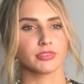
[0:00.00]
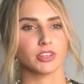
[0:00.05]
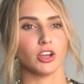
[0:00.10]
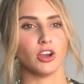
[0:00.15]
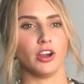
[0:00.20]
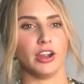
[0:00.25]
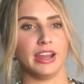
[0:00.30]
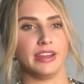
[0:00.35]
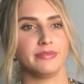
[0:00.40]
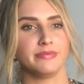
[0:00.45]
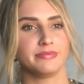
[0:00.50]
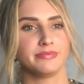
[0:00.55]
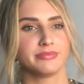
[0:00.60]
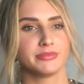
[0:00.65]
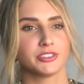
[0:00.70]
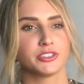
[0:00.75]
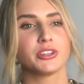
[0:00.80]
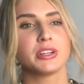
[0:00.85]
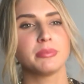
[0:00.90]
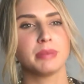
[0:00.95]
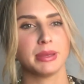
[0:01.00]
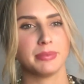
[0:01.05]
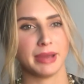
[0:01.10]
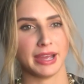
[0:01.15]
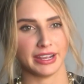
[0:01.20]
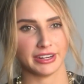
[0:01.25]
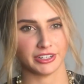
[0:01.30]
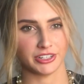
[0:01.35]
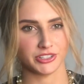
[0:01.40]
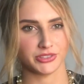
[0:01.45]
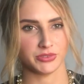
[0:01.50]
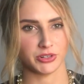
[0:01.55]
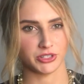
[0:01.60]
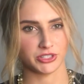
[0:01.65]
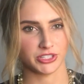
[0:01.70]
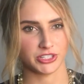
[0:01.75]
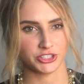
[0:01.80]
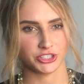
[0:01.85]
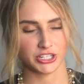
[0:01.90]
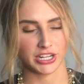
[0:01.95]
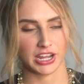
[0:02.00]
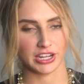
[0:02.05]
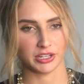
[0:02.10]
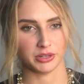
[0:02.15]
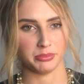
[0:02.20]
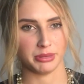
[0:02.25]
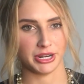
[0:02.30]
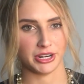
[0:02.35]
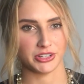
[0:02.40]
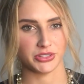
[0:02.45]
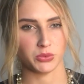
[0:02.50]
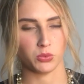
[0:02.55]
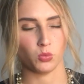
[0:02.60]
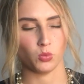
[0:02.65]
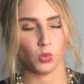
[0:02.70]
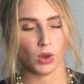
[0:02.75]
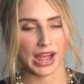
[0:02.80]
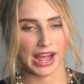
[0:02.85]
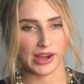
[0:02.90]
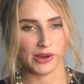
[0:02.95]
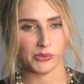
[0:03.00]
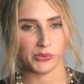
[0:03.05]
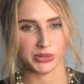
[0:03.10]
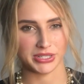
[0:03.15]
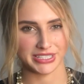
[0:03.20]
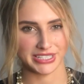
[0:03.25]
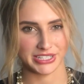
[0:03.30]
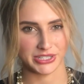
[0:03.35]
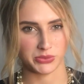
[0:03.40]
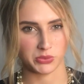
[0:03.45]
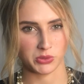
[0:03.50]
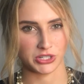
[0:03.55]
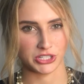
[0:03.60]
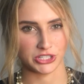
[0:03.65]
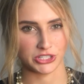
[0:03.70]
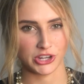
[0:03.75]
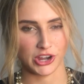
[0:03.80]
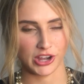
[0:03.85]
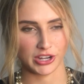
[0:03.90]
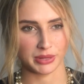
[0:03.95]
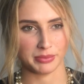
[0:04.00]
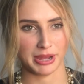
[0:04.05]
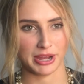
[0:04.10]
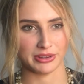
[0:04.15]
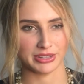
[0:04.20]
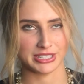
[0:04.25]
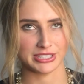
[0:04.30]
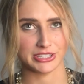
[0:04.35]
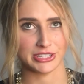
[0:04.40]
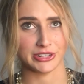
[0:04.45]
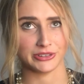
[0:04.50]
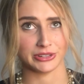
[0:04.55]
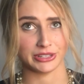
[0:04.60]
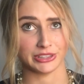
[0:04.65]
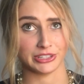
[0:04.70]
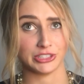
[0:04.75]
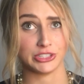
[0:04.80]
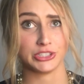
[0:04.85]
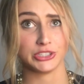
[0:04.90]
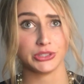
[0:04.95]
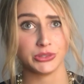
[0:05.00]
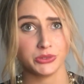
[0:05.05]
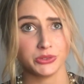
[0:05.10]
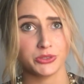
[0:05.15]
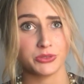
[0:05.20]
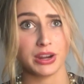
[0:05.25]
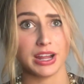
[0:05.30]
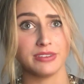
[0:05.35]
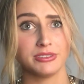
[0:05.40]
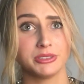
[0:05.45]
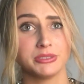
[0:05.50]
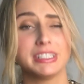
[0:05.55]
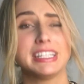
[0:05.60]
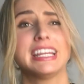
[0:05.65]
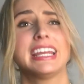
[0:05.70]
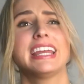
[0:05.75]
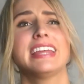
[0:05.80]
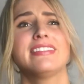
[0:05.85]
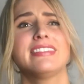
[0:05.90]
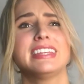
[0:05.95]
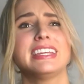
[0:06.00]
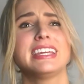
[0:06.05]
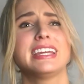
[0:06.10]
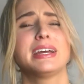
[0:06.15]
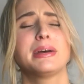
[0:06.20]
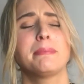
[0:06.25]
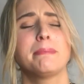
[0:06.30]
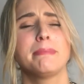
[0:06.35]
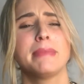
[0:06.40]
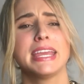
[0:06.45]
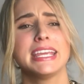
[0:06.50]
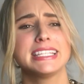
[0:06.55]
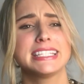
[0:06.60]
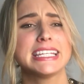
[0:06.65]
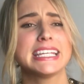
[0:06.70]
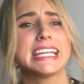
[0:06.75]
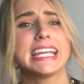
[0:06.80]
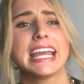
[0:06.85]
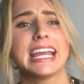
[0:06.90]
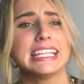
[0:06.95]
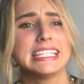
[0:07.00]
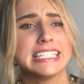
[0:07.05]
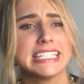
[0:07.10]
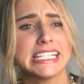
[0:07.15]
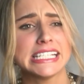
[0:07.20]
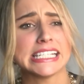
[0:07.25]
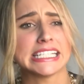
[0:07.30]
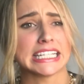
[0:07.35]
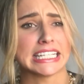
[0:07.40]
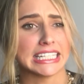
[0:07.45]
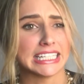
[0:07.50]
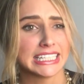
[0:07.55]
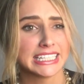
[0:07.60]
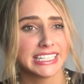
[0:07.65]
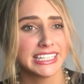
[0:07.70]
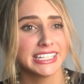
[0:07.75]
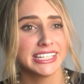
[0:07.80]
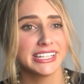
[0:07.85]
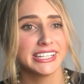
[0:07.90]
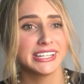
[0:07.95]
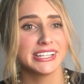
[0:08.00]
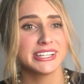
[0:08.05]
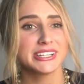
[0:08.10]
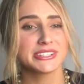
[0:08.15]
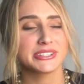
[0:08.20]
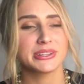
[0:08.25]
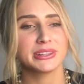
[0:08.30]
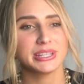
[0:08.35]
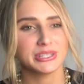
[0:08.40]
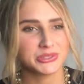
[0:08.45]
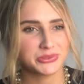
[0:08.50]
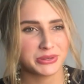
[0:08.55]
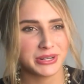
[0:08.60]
All right, Green Bay Packers versus Chicago Bears. Wow, was this one to talk about considering the huge rivalry and the amazing ending. So let's